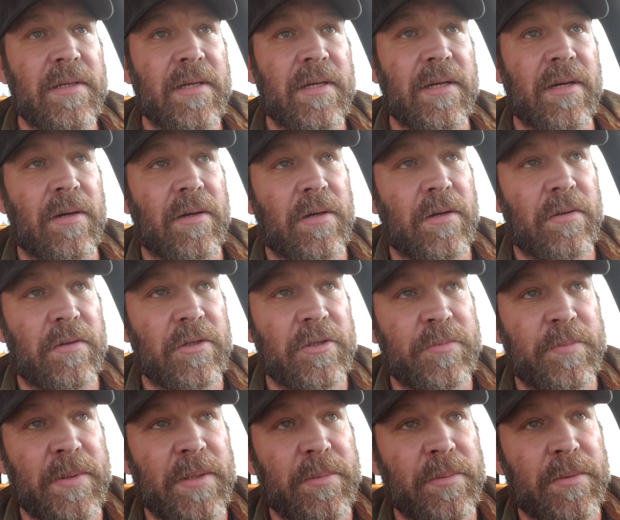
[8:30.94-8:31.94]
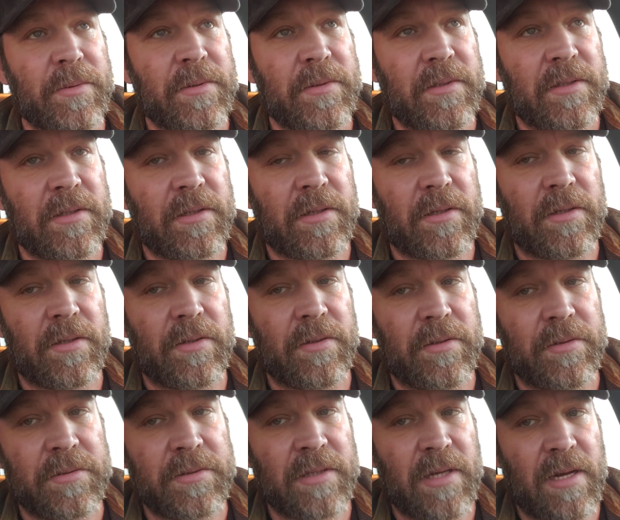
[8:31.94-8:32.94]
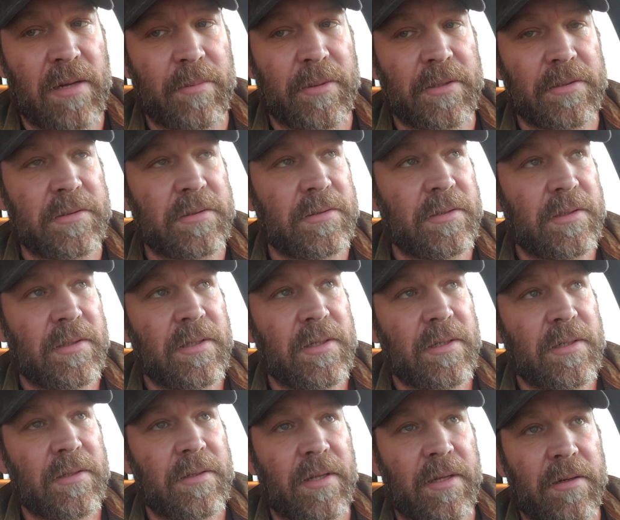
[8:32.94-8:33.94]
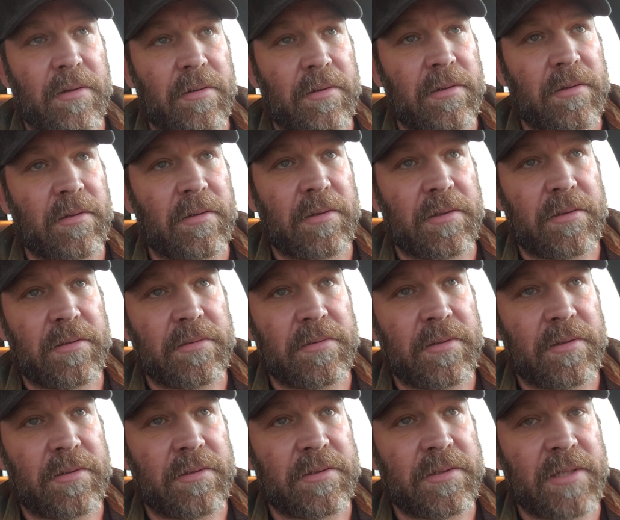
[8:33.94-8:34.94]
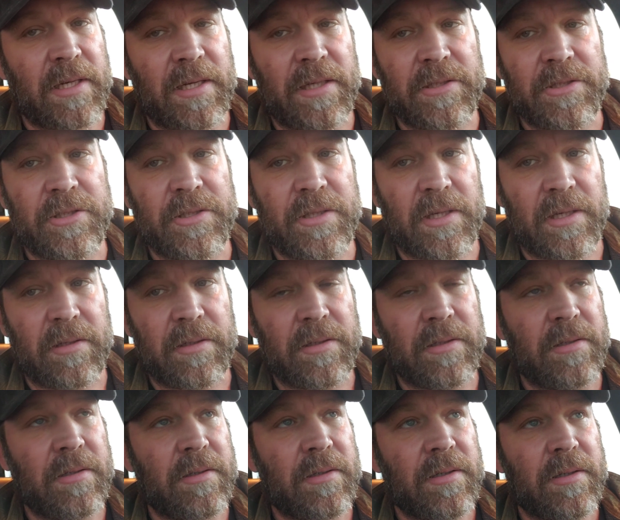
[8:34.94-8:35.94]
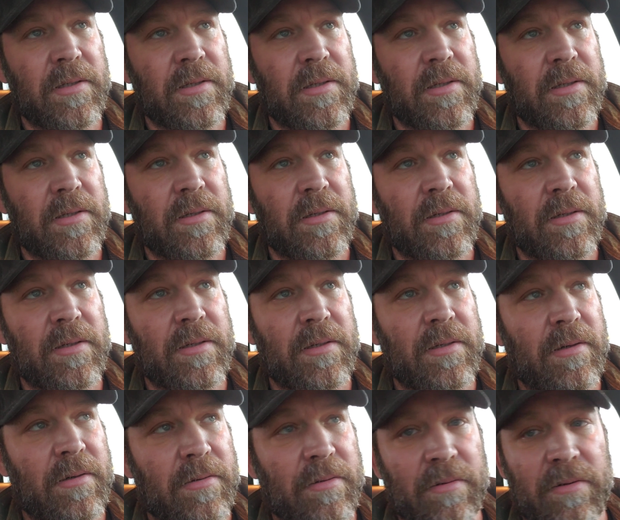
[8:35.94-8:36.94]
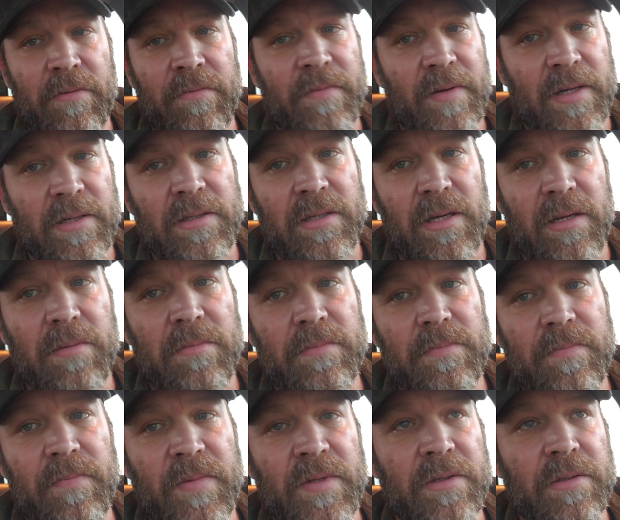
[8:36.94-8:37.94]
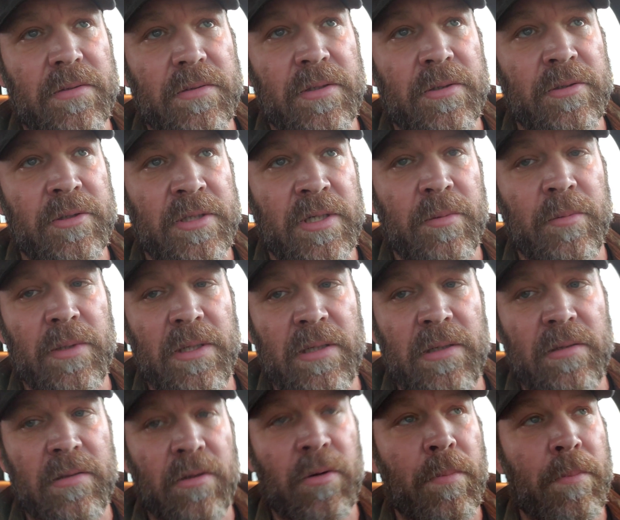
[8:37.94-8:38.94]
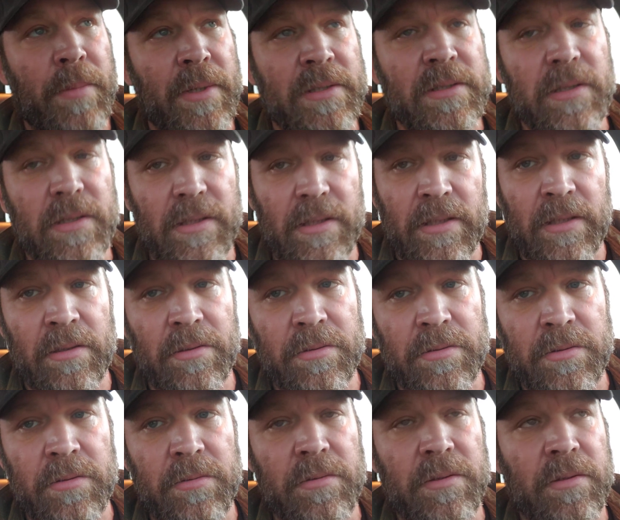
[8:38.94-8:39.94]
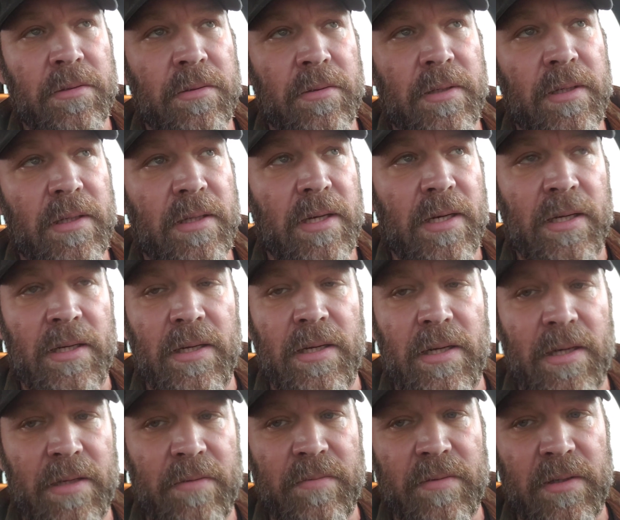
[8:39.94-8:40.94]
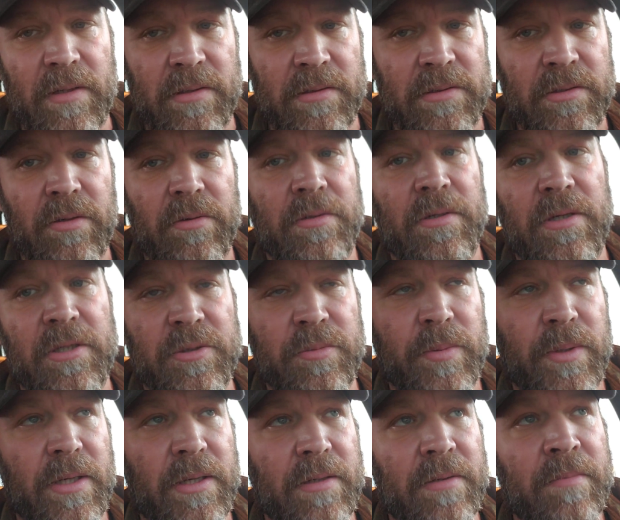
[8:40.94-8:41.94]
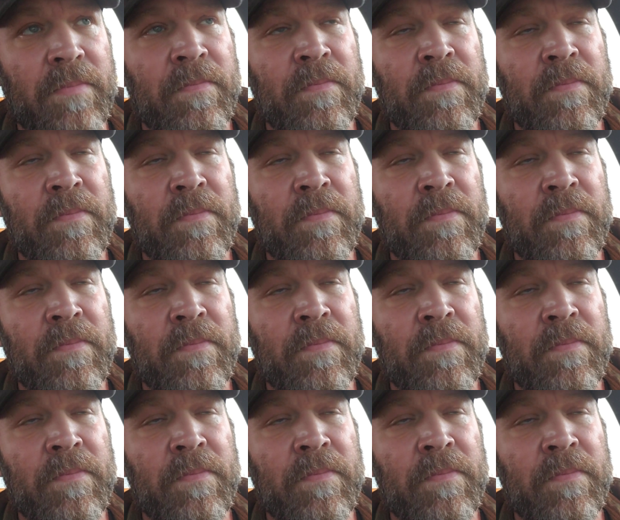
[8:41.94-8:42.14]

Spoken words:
And all those people and all those comments that are saying shit are fucked up. They're mentally ill to a degree that I cannot even start to explain.